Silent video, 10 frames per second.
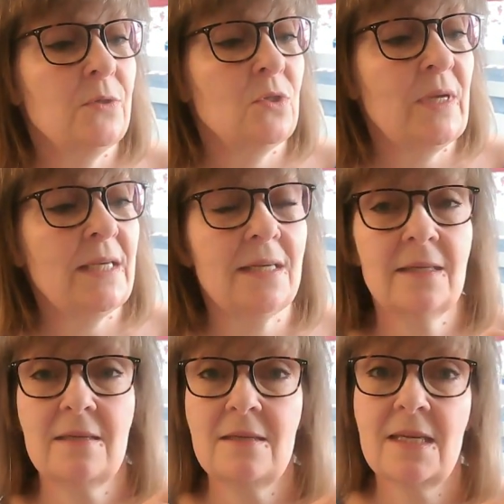
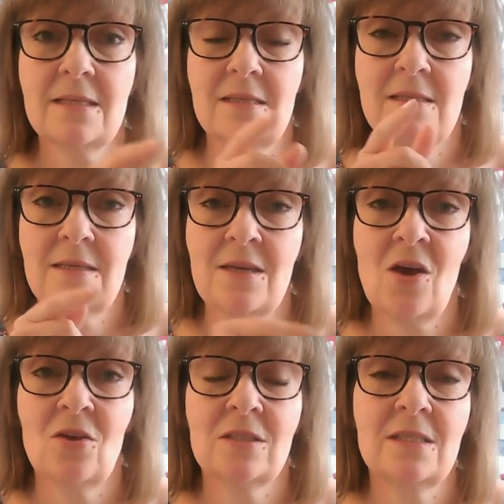Twink Knits
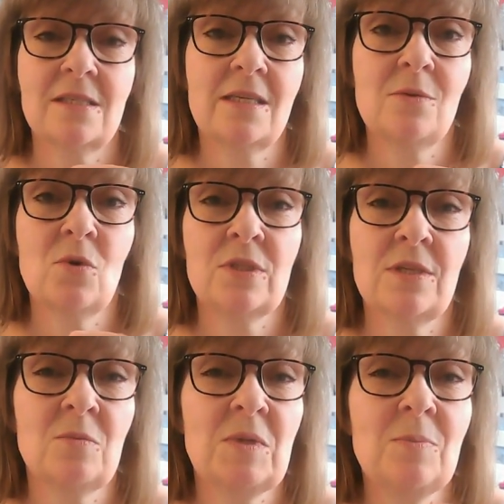yarn to see what
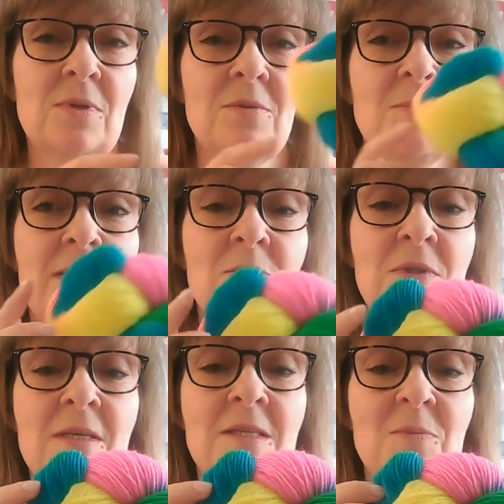other people had made
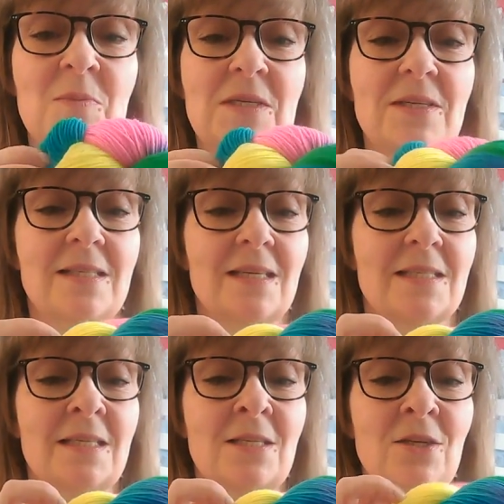with this because I
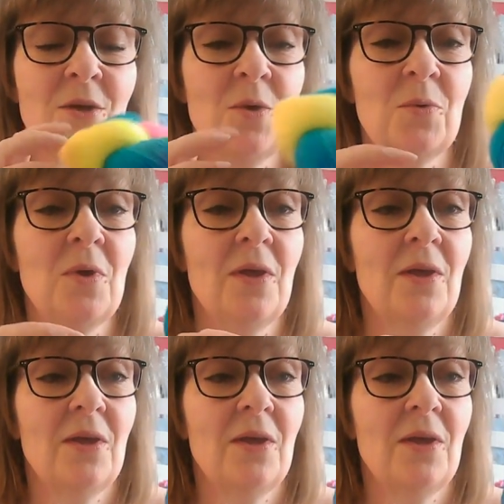didn't know